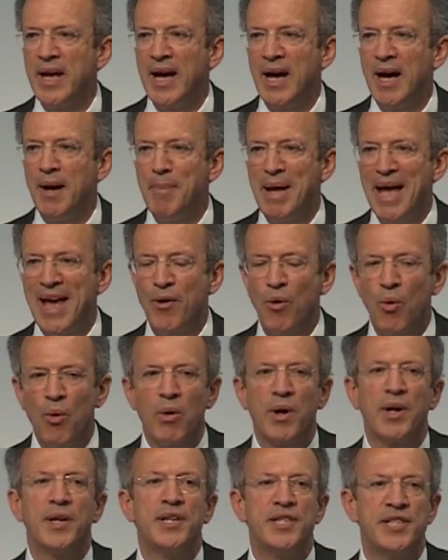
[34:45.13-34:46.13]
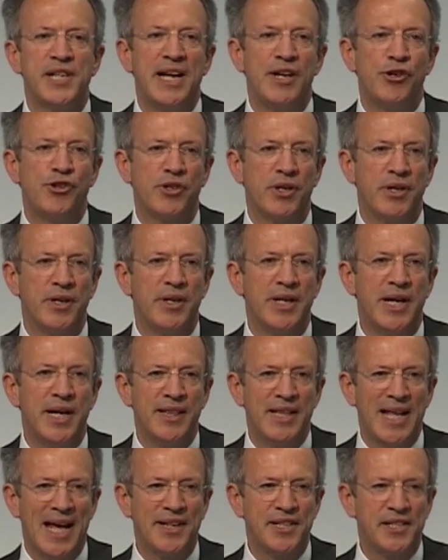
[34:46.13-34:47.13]
And organization,
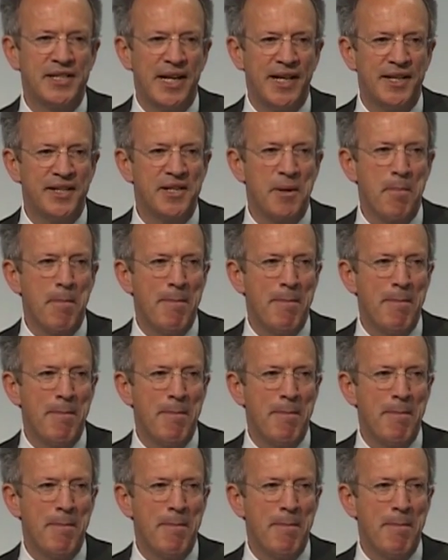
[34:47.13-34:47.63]
in that sense,